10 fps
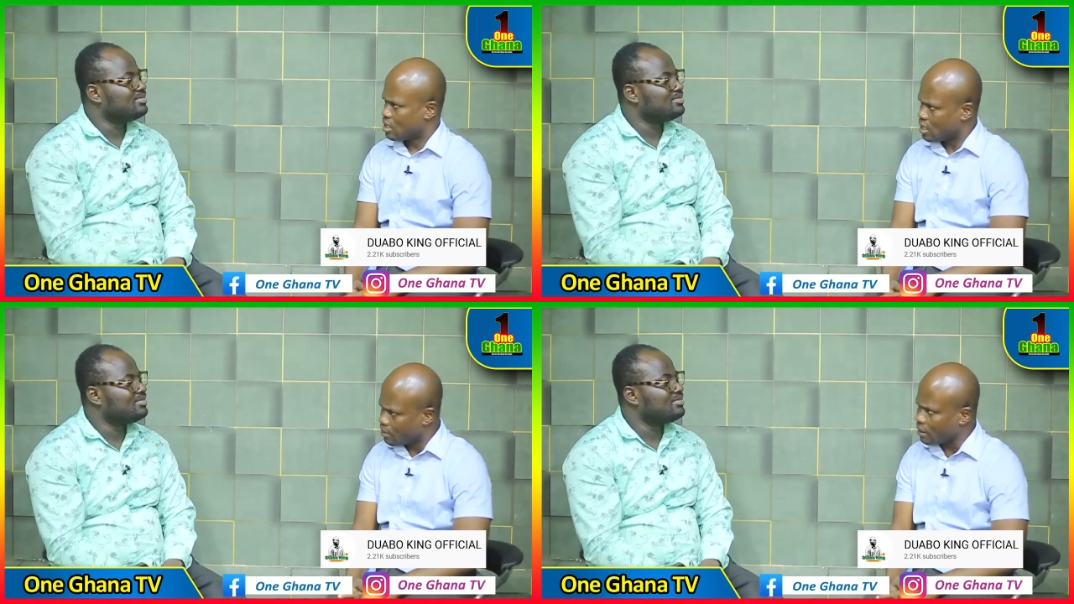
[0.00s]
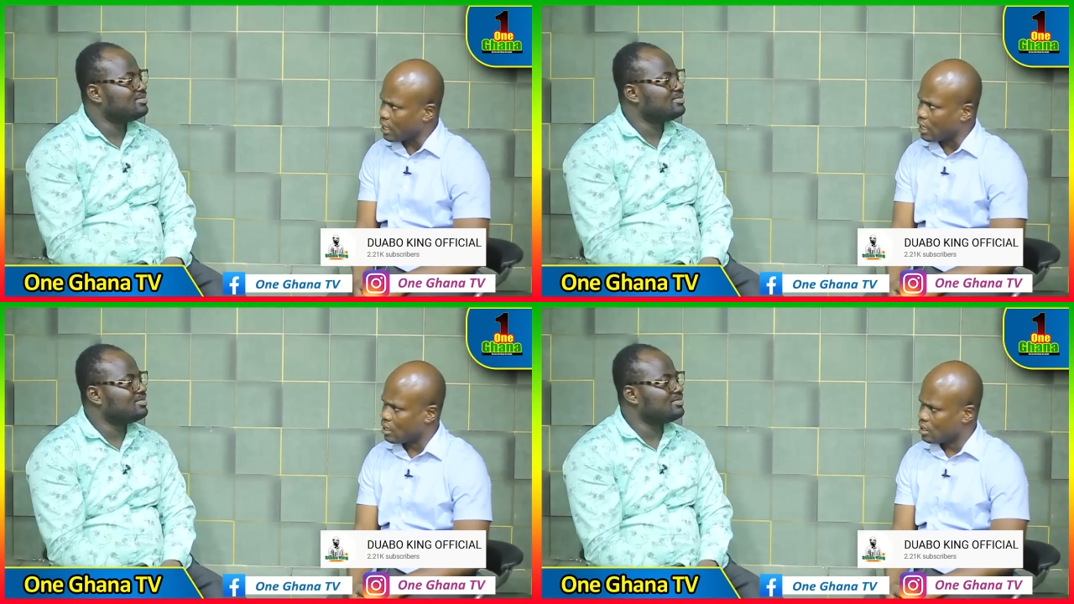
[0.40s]
Speaker 1: hey,
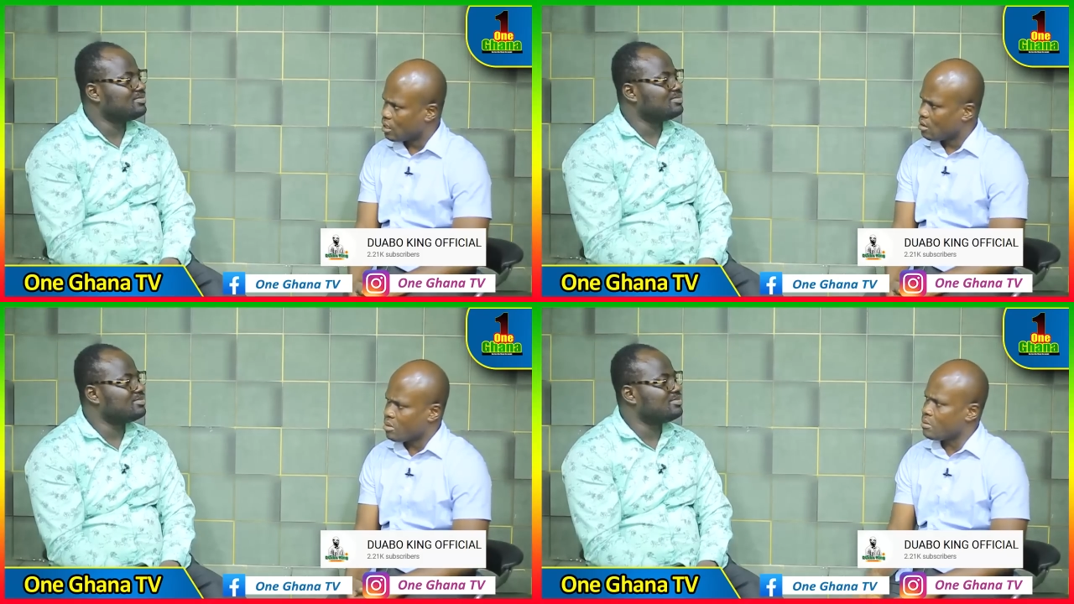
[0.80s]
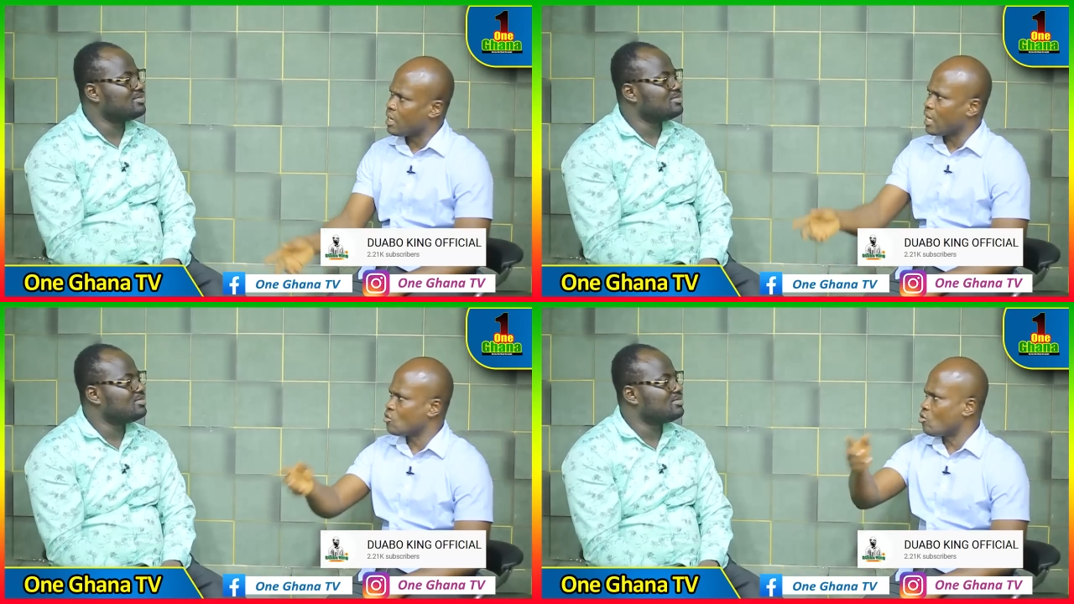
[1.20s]
Baza,
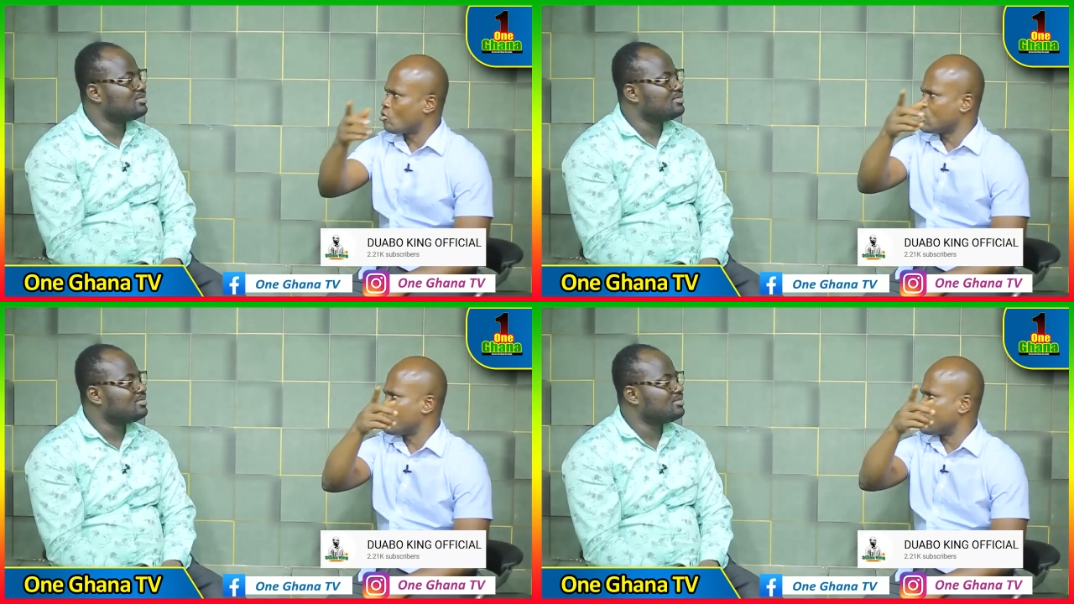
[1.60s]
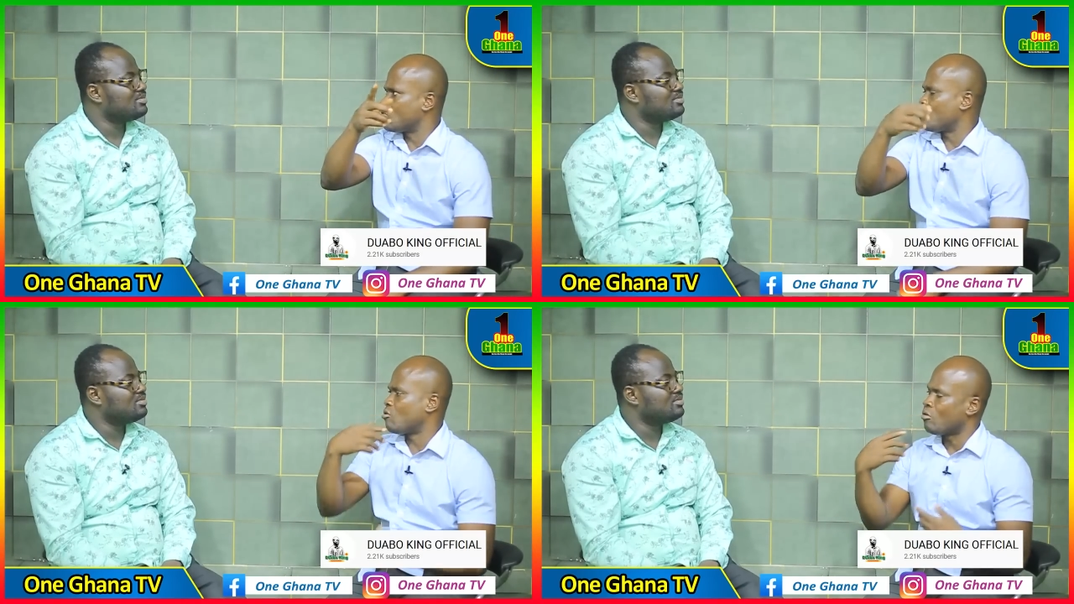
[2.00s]
many cars or tip
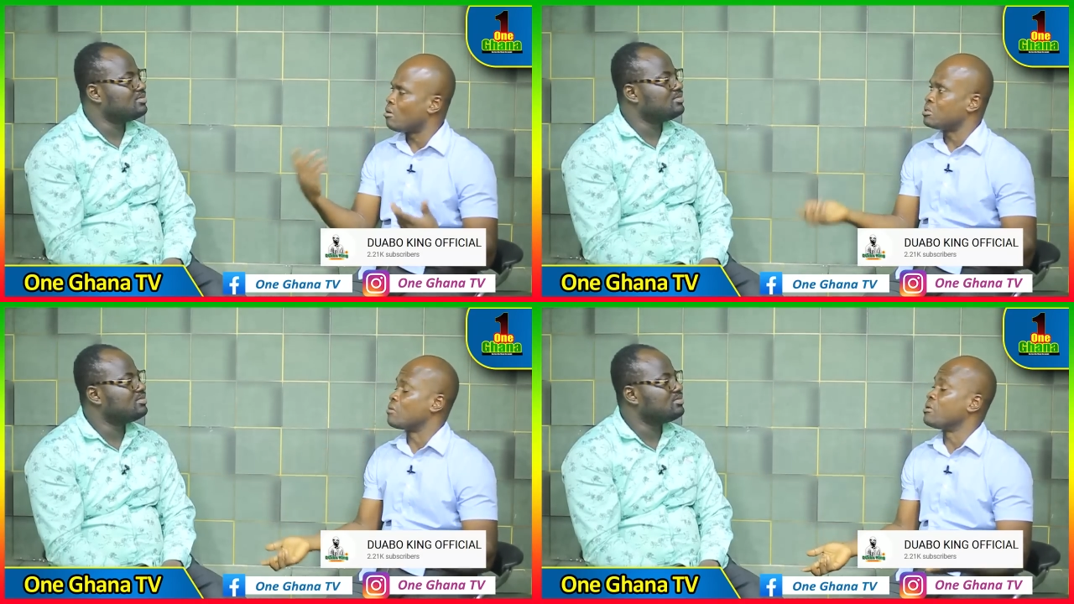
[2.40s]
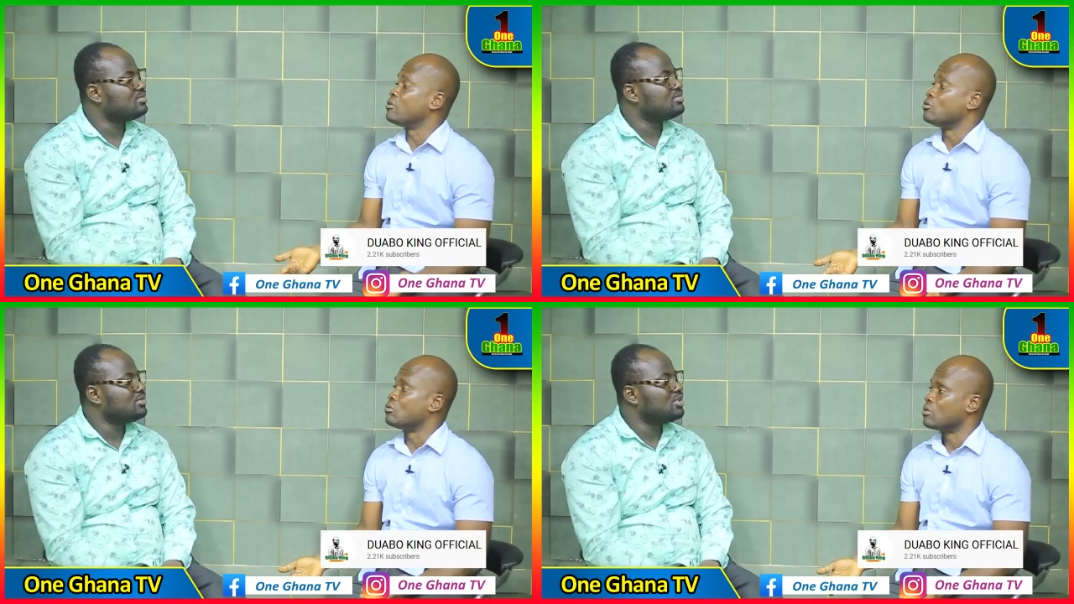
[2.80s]
the woman's
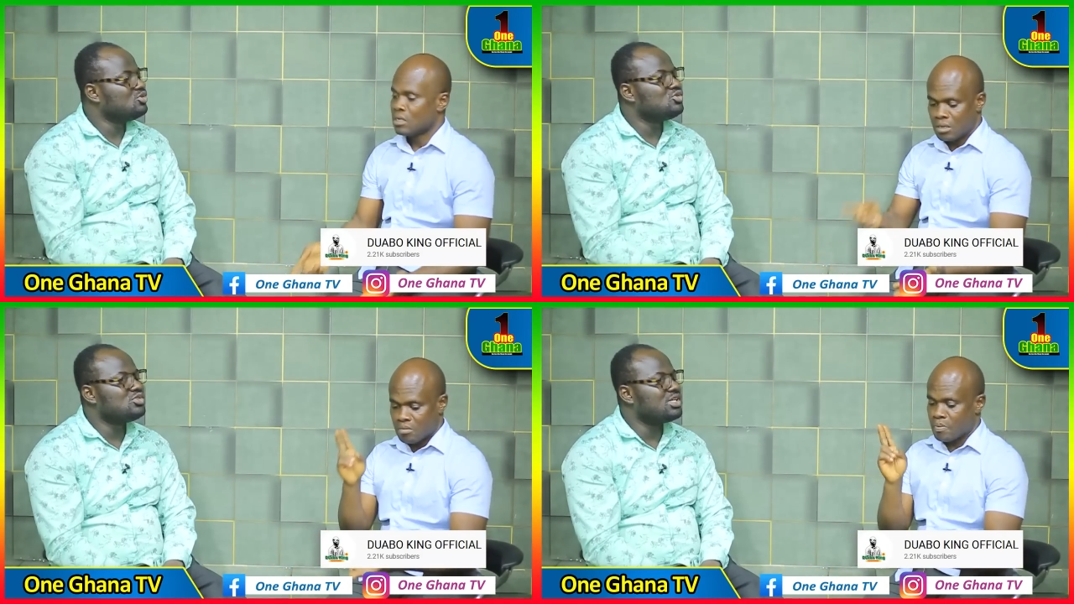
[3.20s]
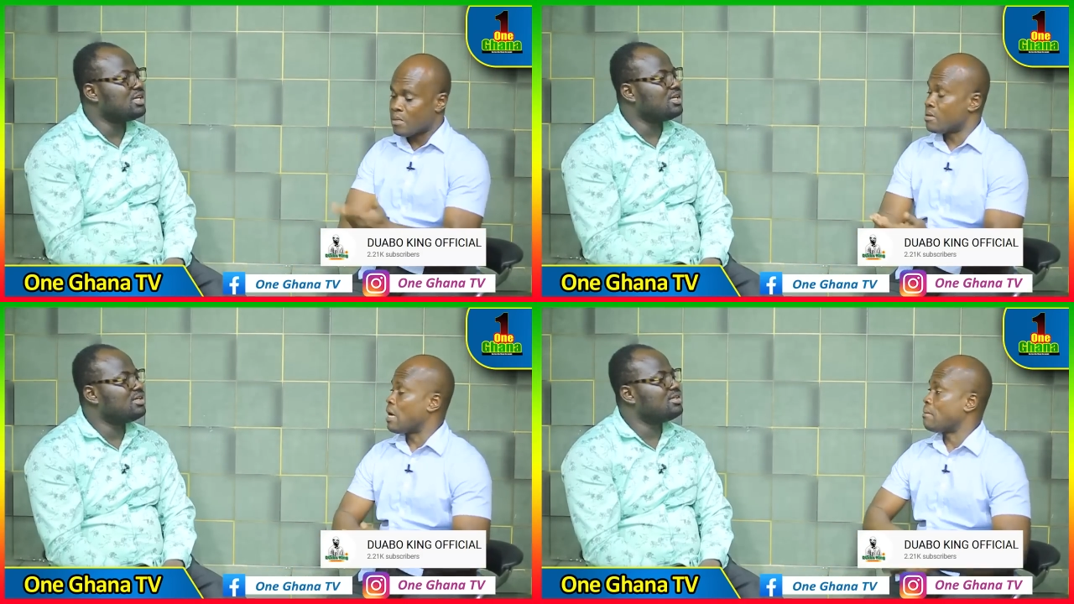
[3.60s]
getting you. Who's
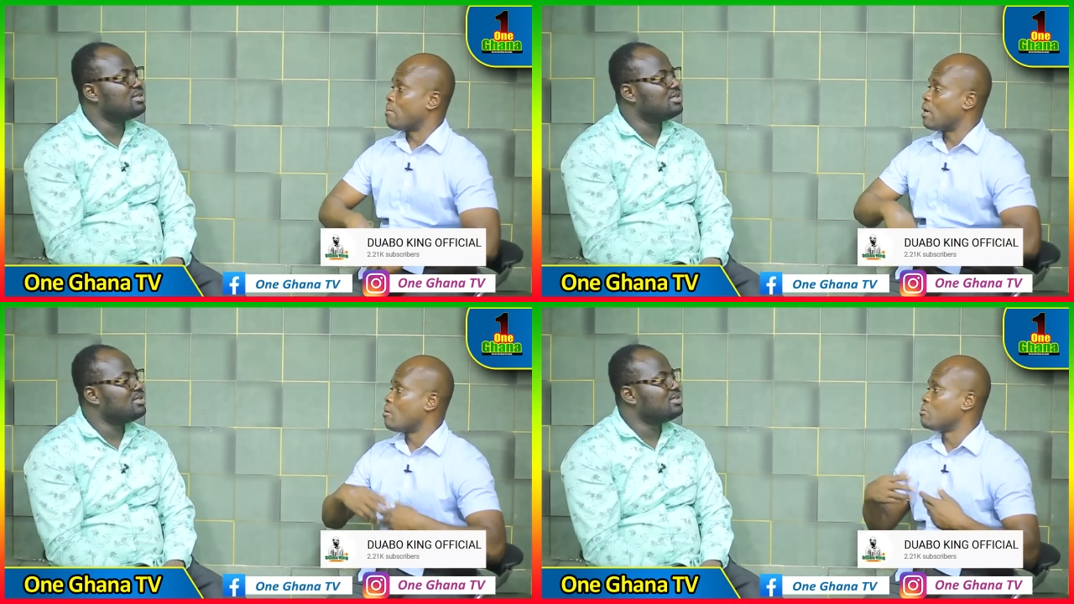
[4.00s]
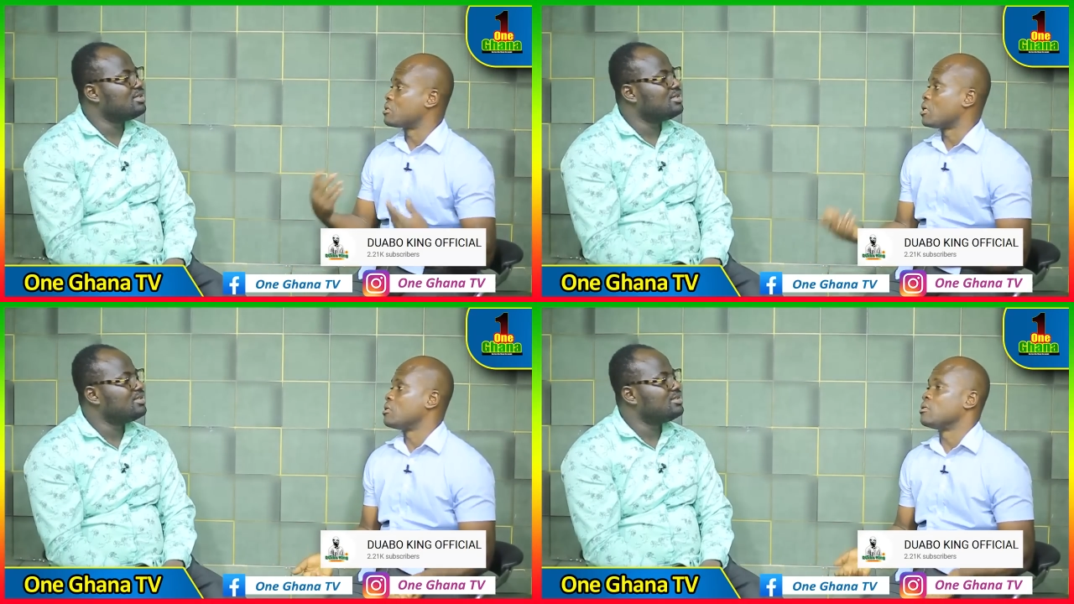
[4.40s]
the name about
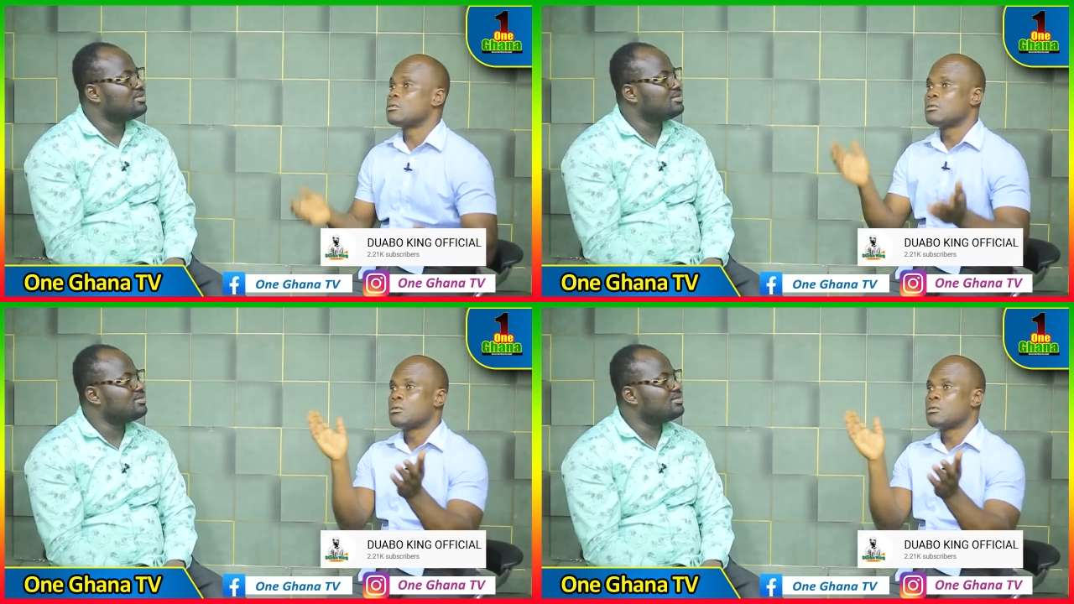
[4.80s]
Mam's candy?